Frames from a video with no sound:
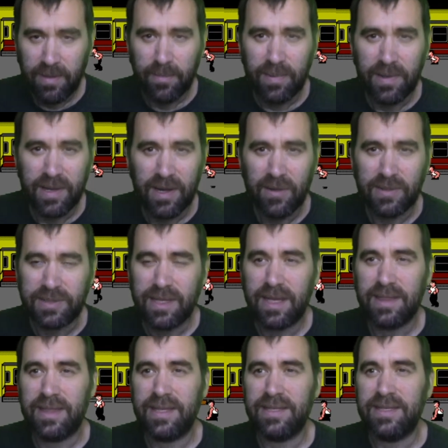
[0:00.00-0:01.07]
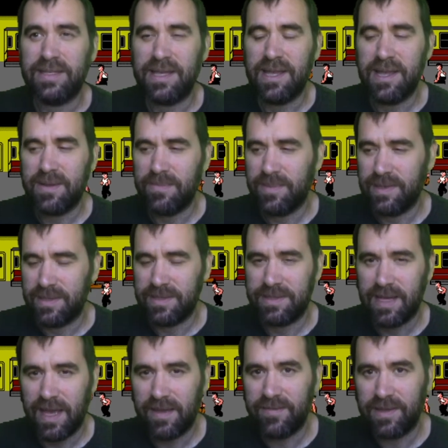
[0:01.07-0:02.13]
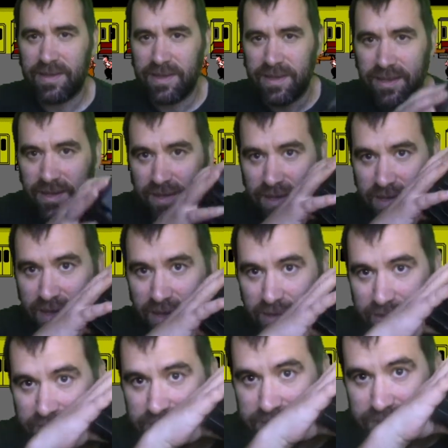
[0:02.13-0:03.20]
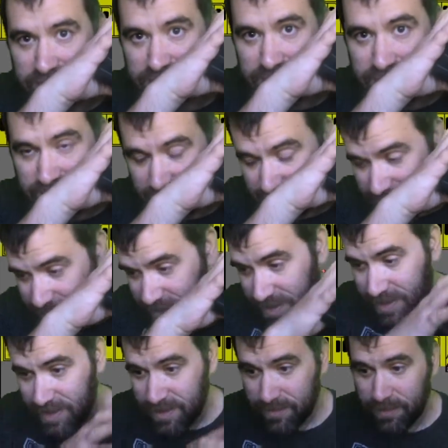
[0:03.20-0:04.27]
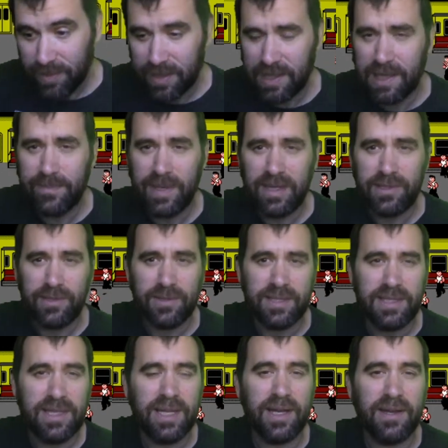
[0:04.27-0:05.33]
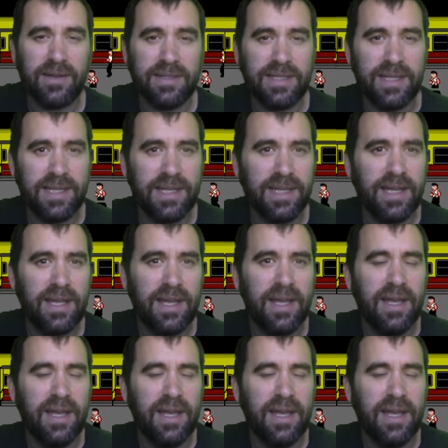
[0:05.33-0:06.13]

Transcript: But you know, it's not the same as having the cartridges, plugging them into a CRT.